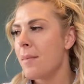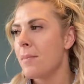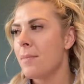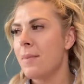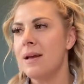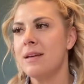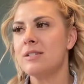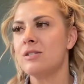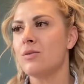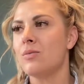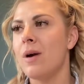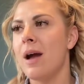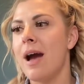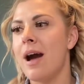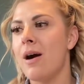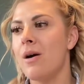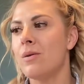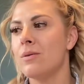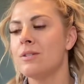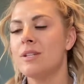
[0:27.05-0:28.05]
based
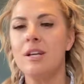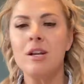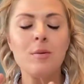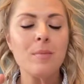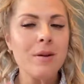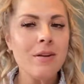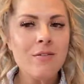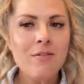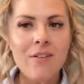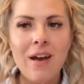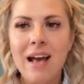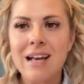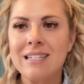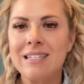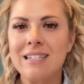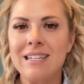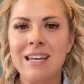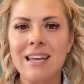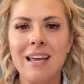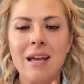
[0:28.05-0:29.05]
around intermittent
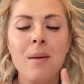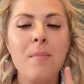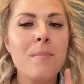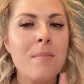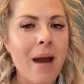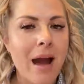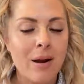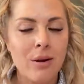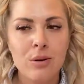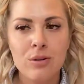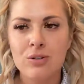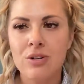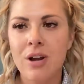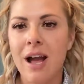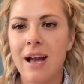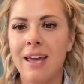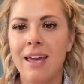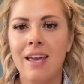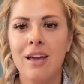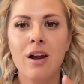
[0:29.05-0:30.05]
fasting, macro
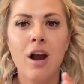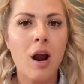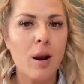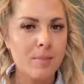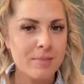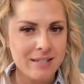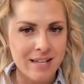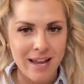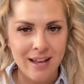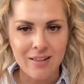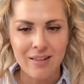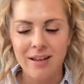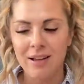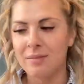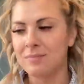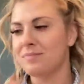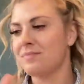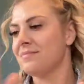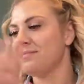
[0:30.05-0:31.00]
tracking, carb cycling.